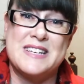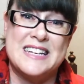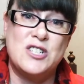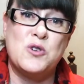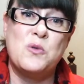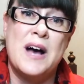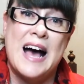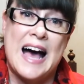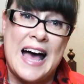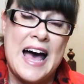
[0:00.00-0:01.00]
into
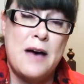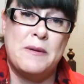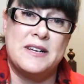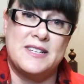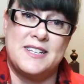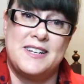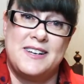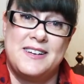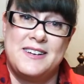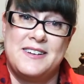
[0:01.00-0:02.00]
a habit.
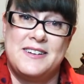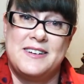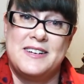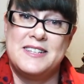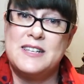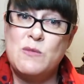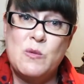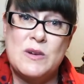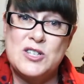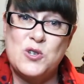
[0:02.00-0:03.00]
Someone
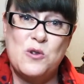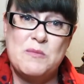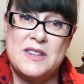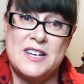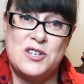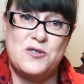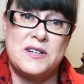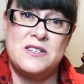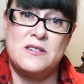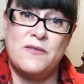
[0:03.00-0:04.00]
once told me that a trick
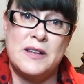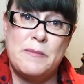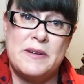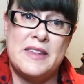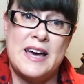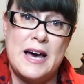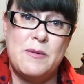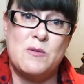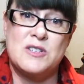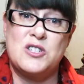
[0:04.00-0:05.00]
to developing the
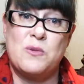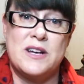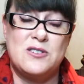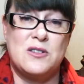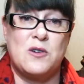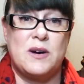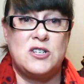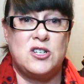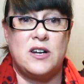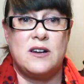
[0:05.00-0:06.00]
habit was to answer the
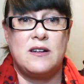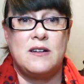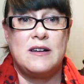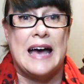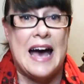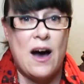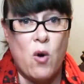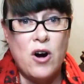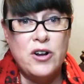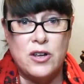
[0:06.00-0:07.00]
question, "How
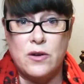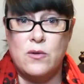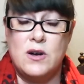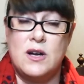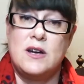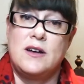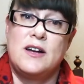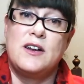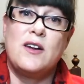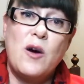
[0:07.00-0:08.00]
are you?"
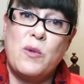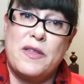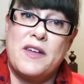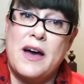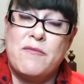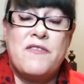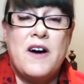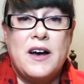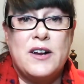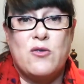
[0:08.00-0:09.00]
Not with "I'm
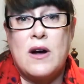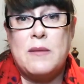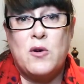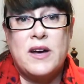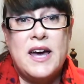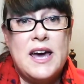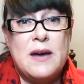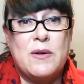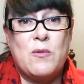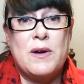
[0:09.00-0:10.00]
fine" or "I'm okay,"
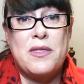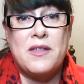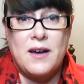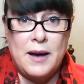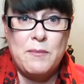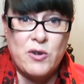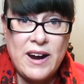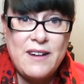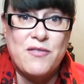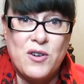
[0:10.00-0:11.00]
but with "I'm
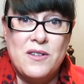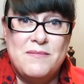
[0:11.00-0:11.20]
grateful."